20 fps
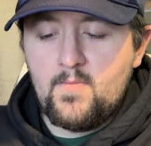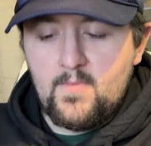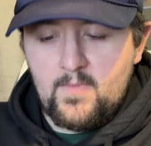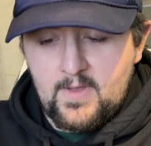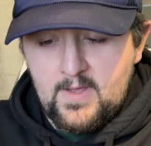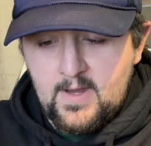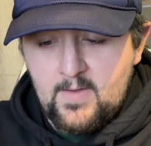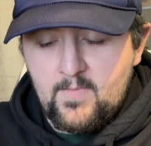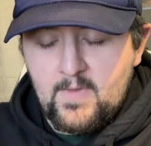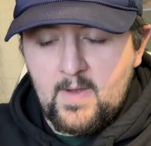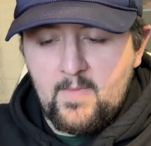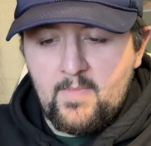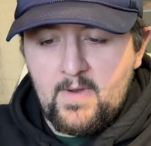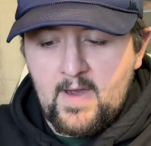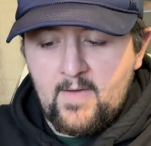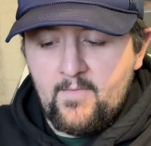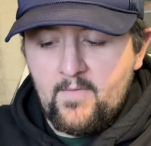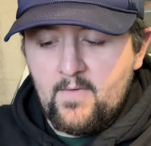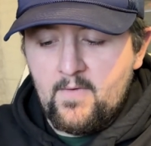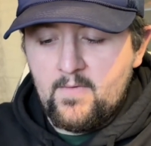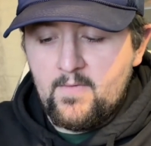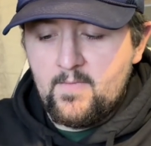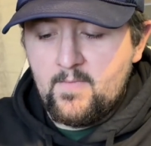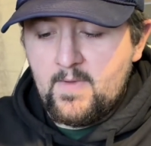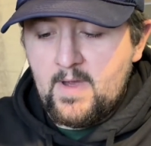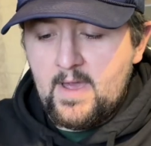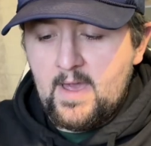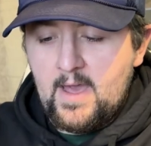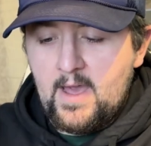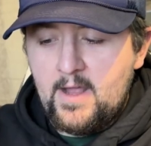did my bevel,
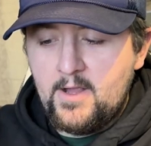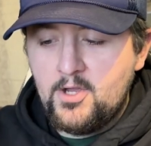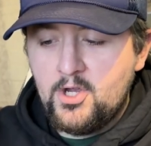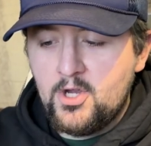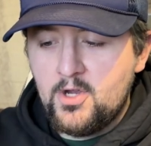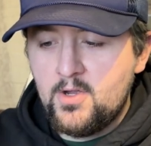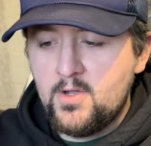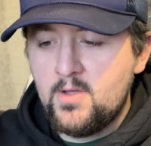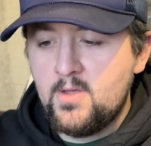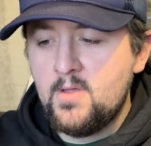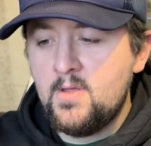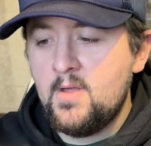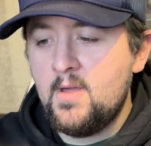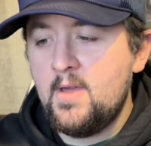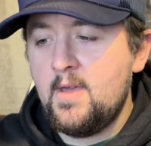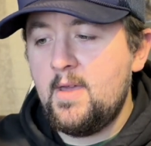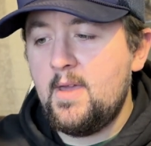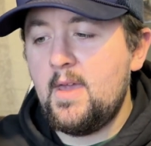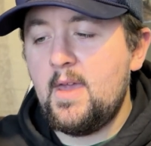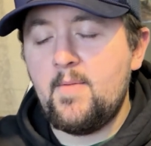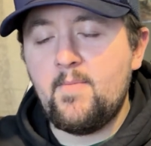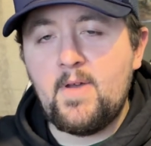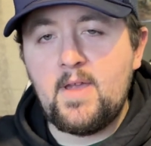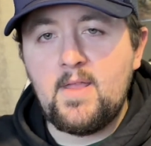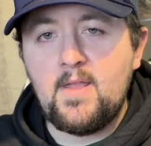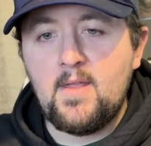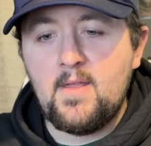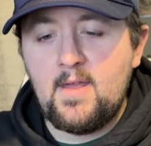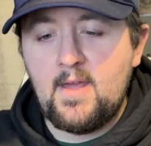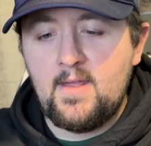my edge, and
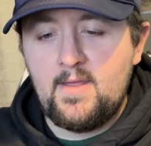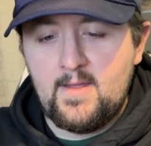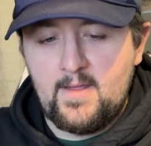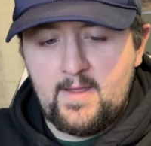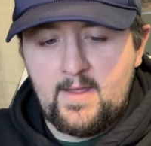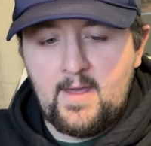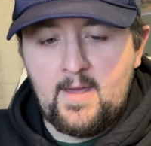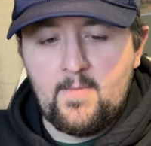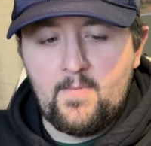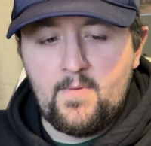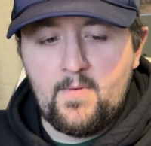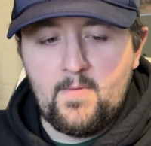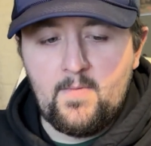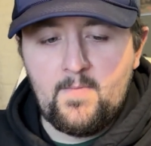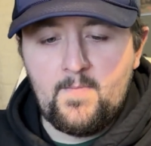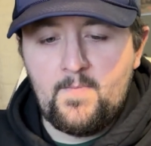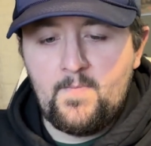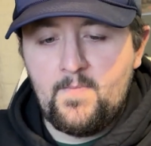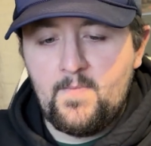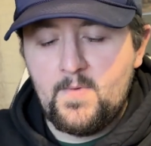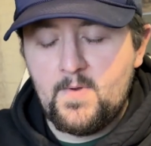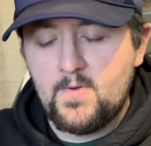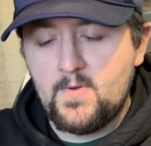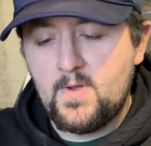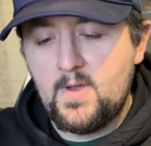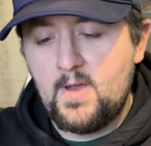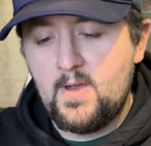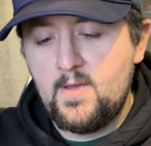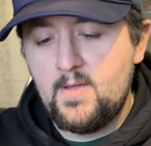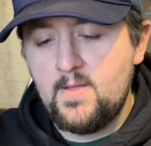the tip.
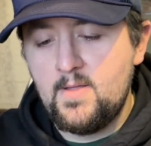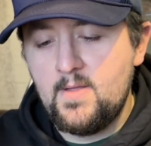Okay.